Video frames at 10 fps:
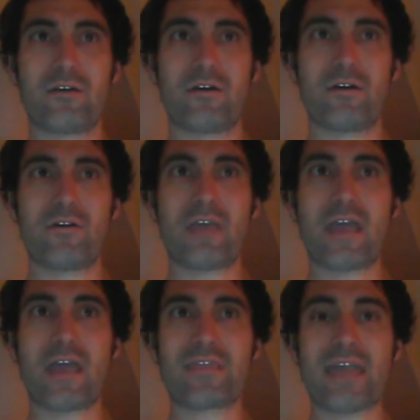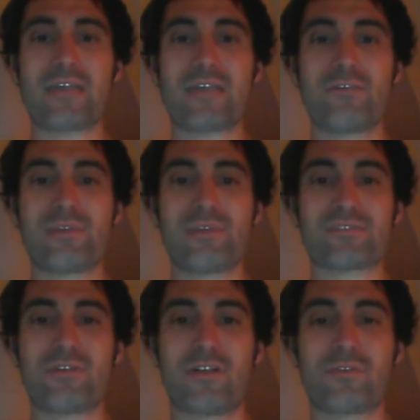Okay, thank you, Mr.
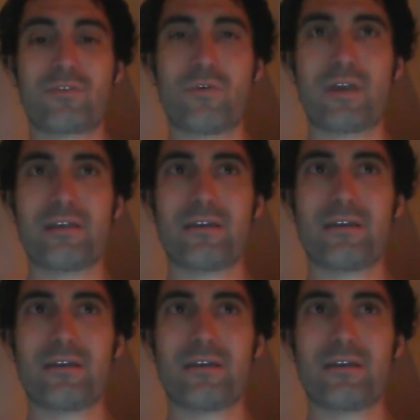Altcoin.